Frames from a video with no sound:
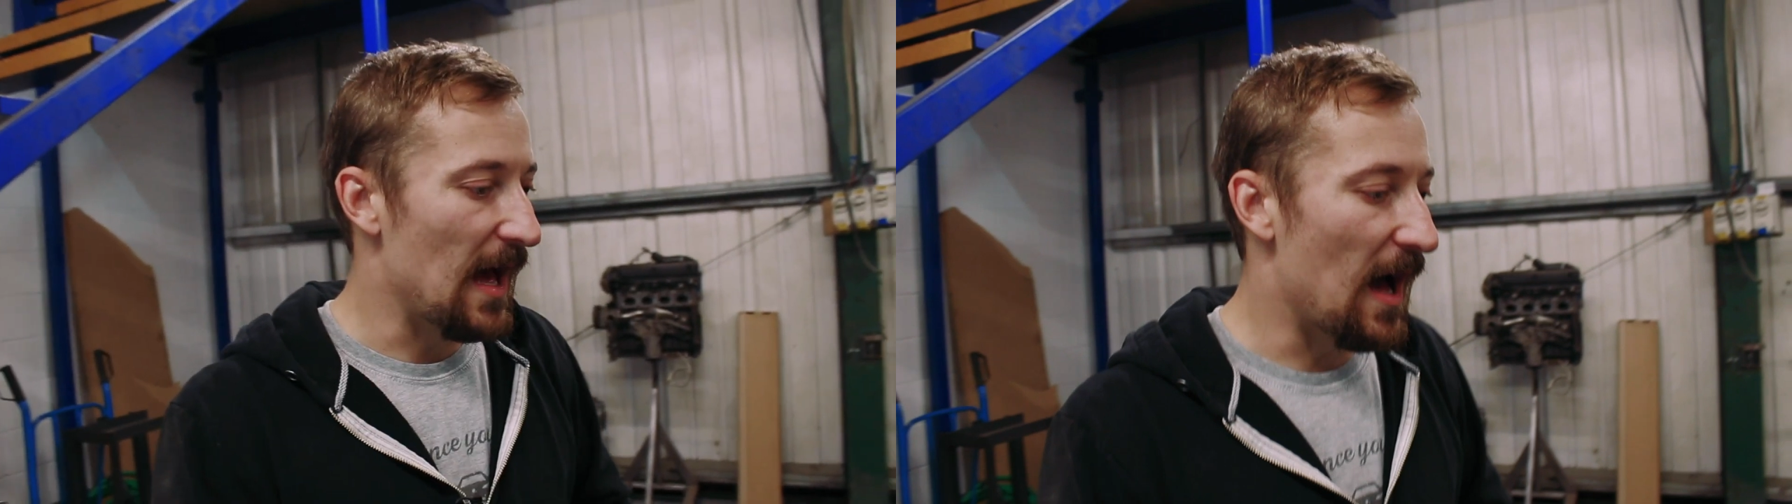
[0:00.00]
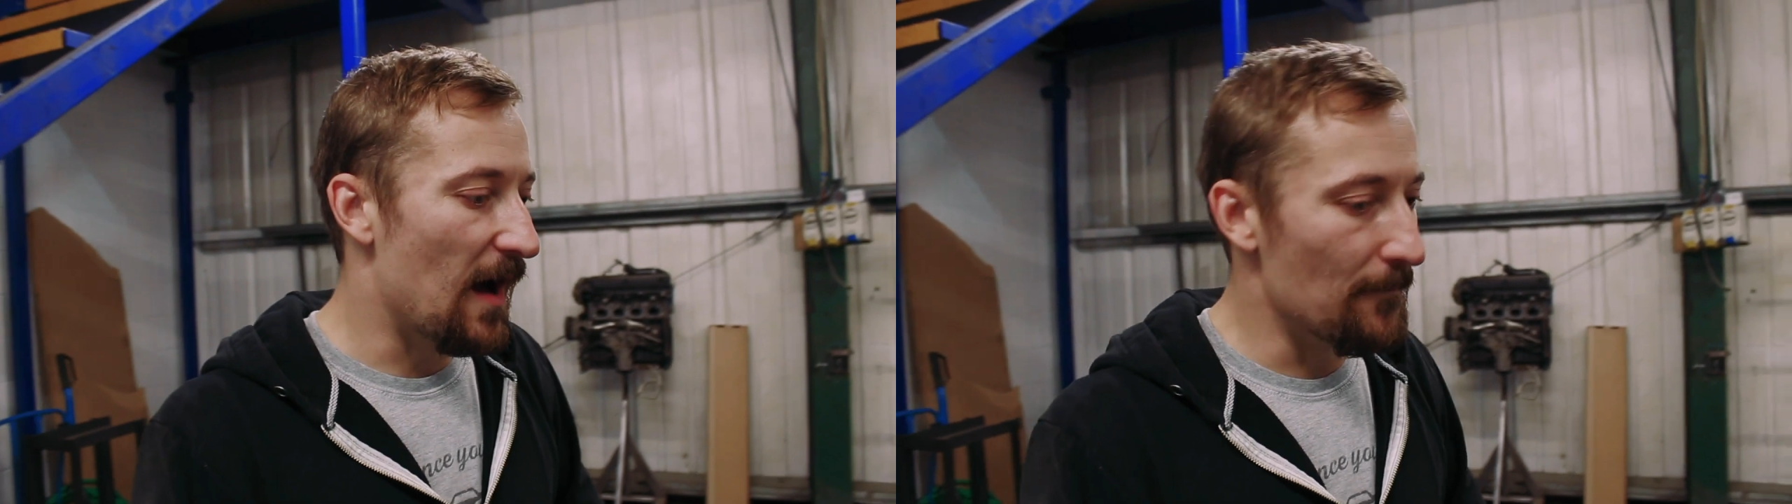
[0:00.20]

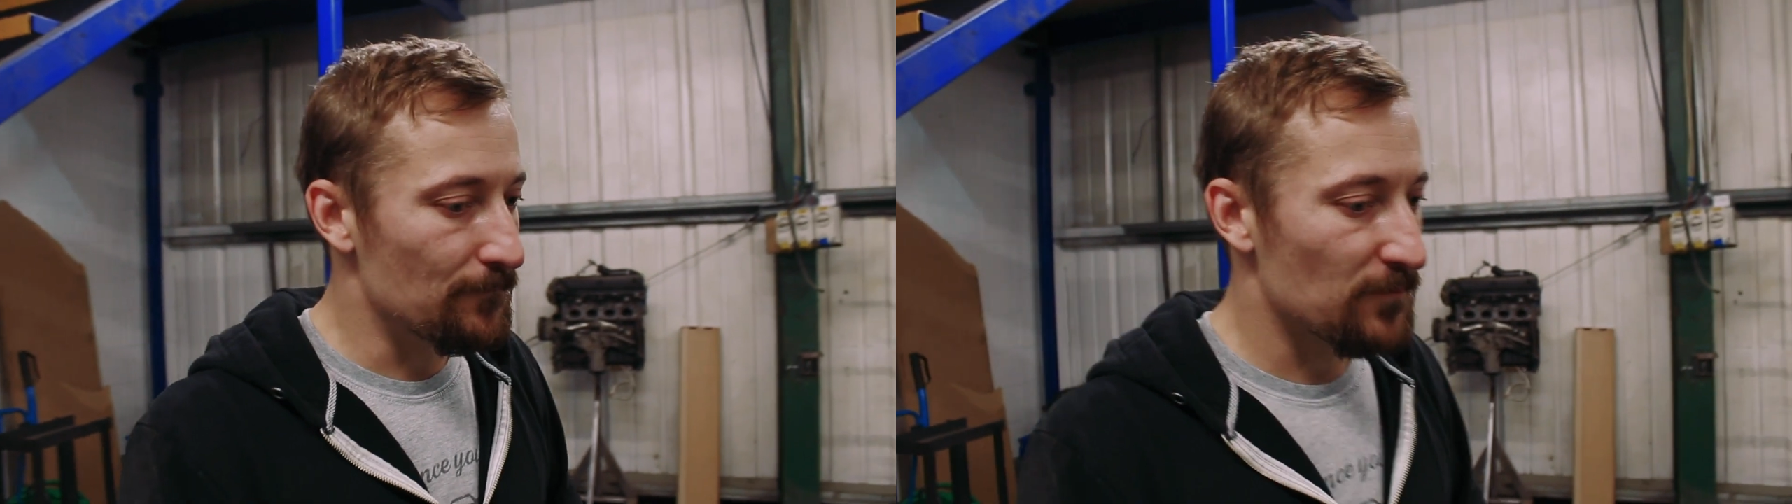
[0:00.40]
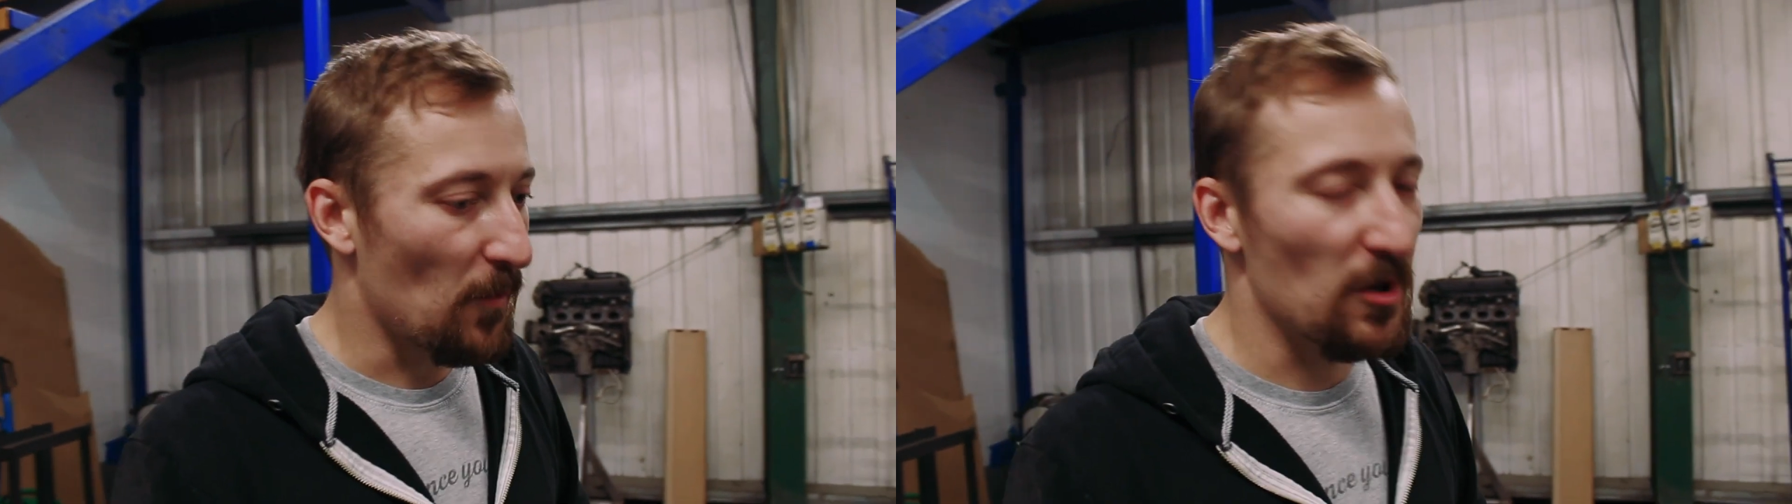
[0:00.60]
and
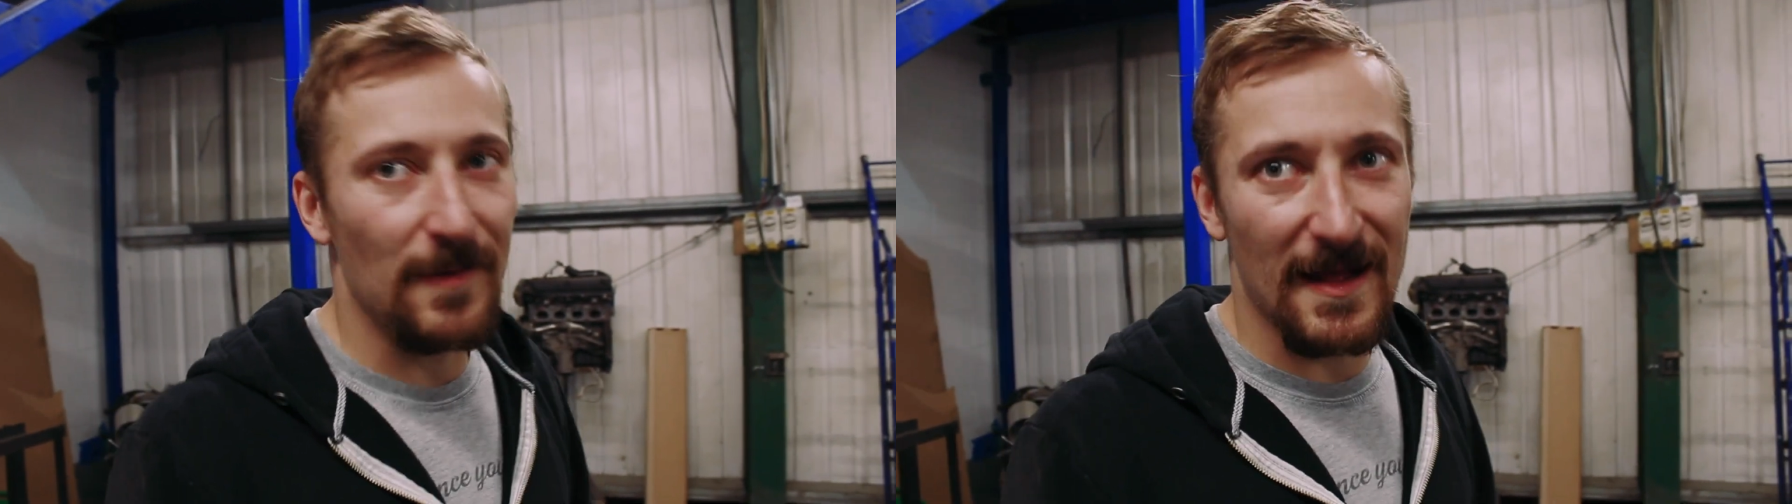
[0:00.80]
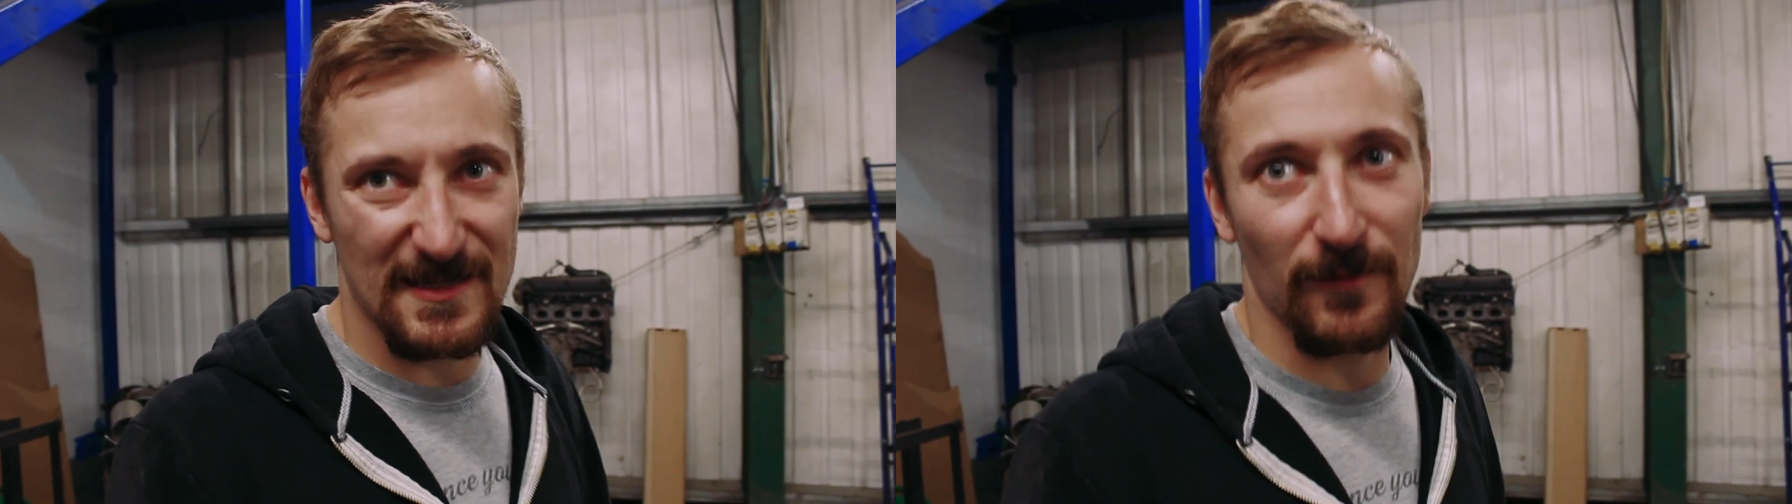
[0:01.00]
we're
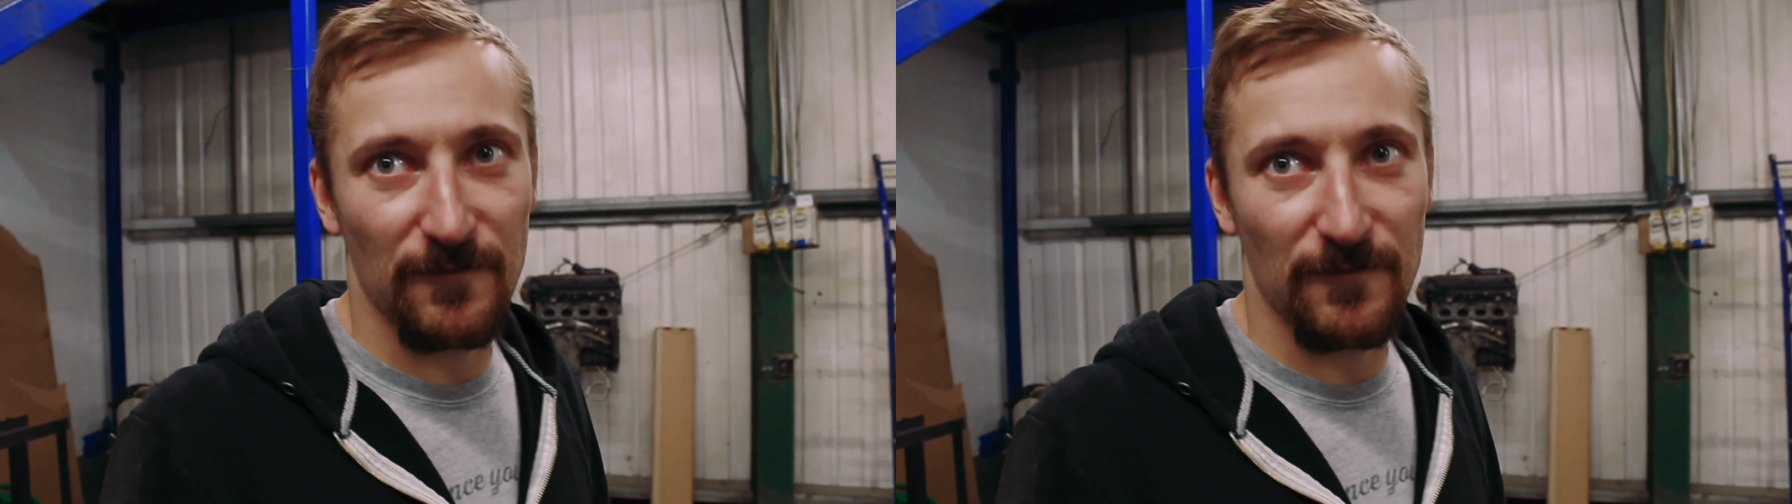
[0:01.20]
about to put